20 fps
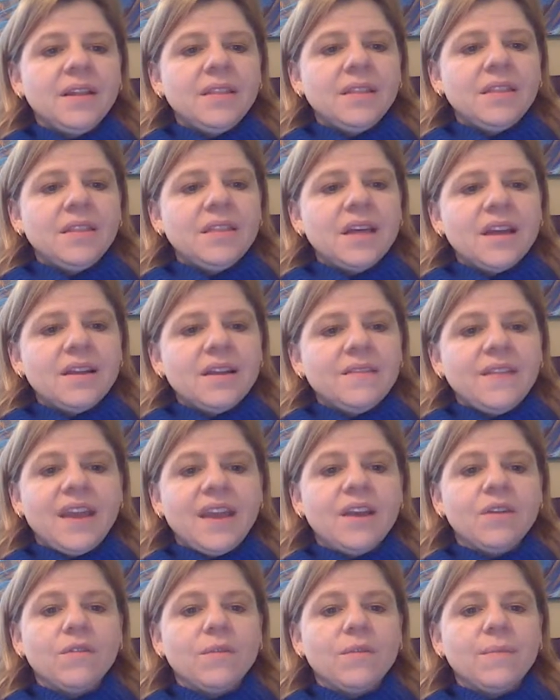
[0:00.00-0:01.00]
The thought of
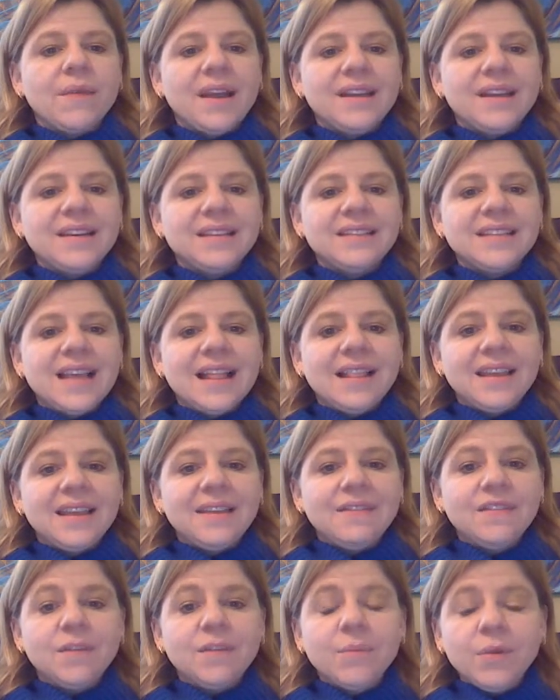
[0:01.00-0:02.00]
hair reminded Sally
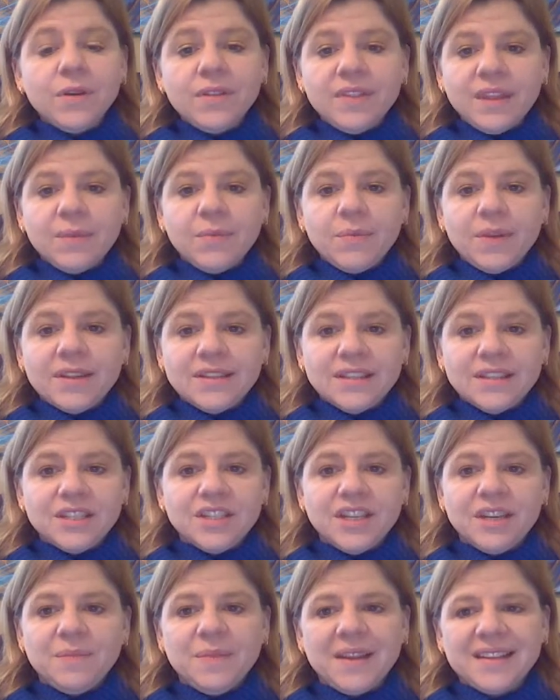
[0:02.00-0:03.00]
of the birthday present
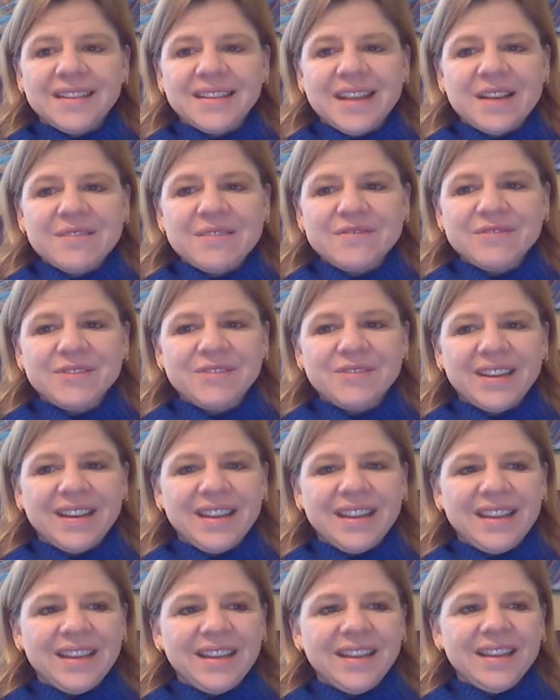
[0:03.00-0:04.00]
she had picked out for
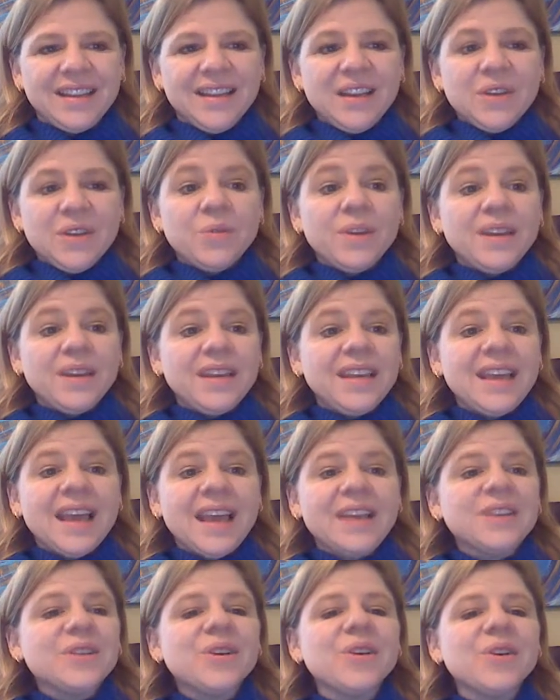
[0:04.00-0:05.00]
Rennie. Rennie
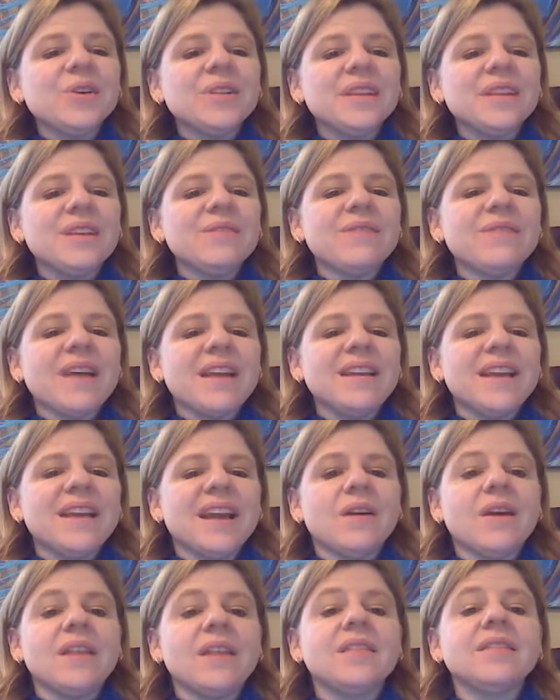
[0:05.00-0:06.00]
had curly red
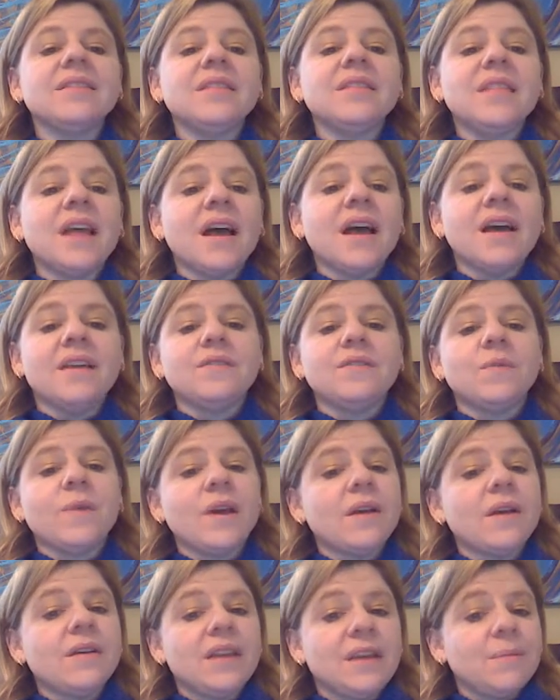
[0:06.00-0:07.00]
hair and loved
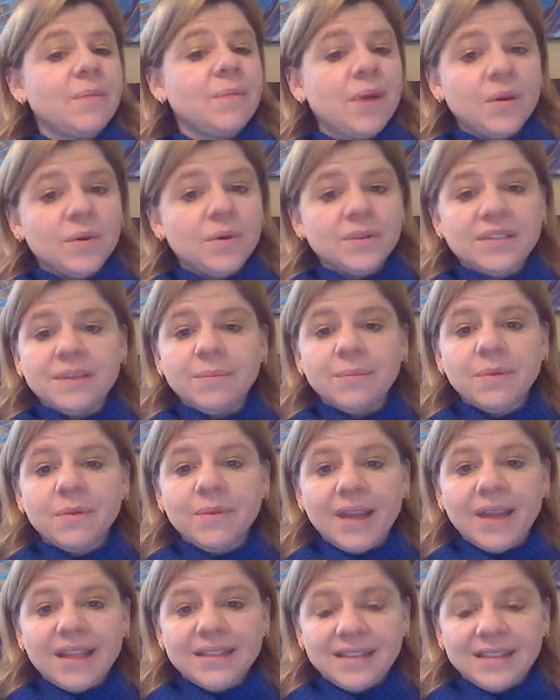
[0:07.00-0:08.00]
wearing bows and
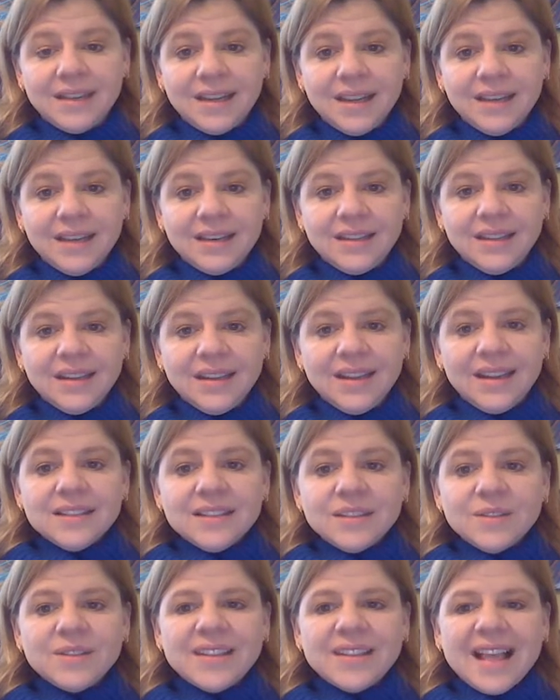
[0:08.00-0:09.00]
barrettes in it,
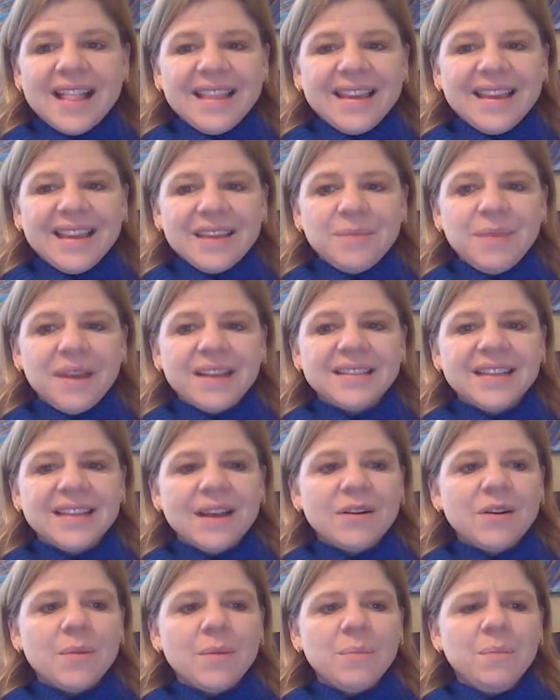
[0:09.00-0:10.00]
so Sally had picked
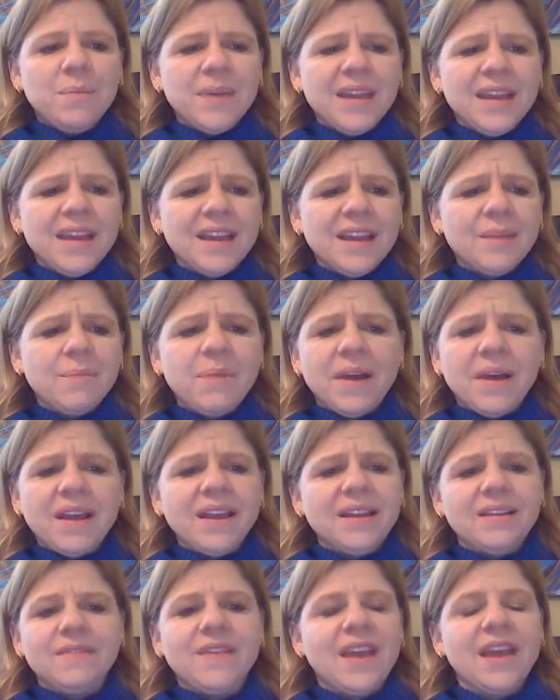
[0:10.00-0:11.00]
out a big
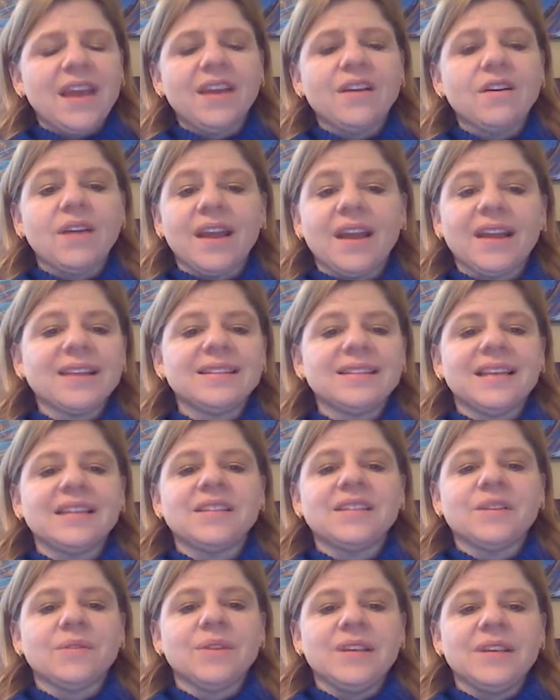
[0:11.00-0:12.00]
bucket of hair
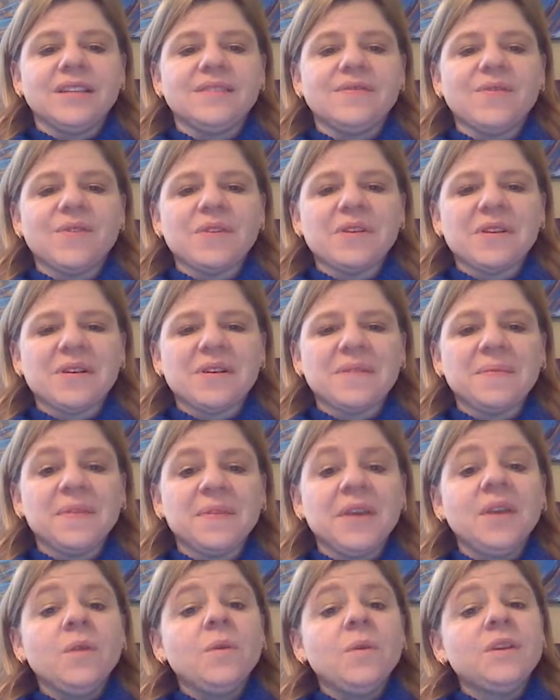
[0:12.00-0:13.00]
accessories for her,
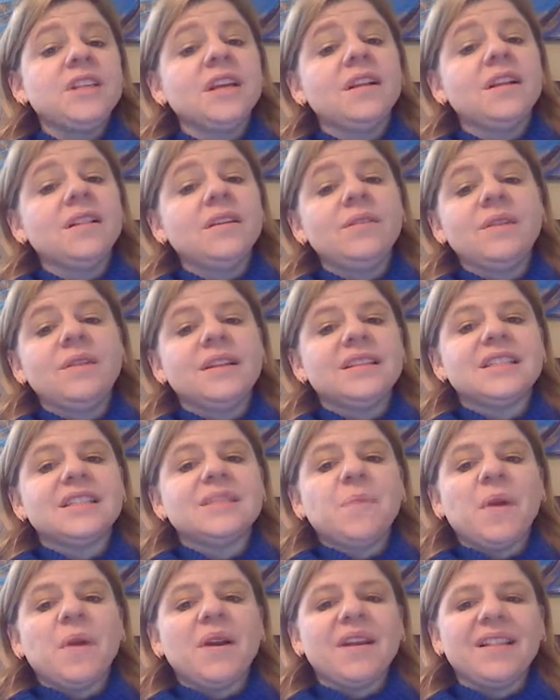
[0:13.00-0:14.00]
which included
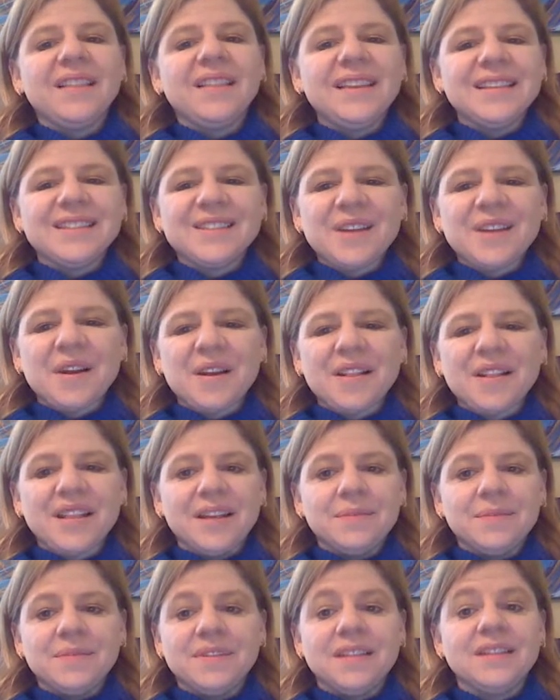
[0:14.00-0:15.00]
sparkly star
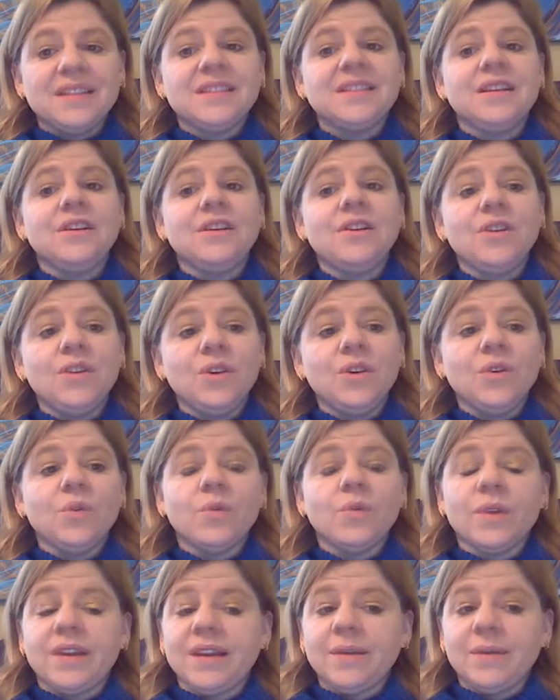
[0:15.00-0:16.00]
clips that she knew
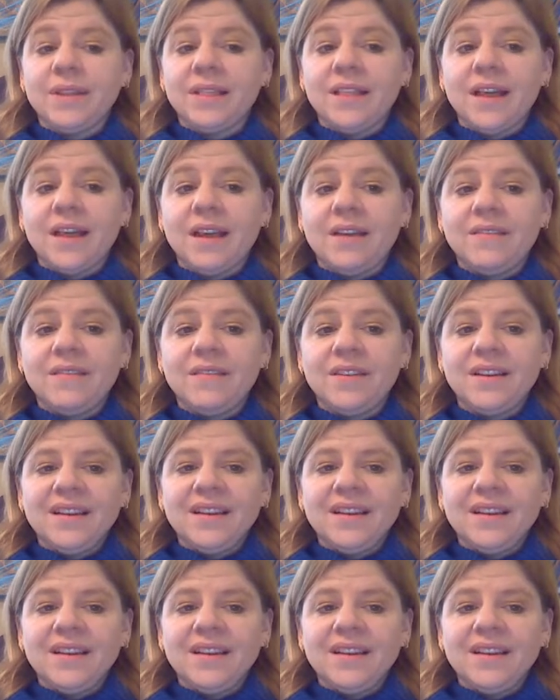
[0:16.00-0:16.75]
Rennie would love.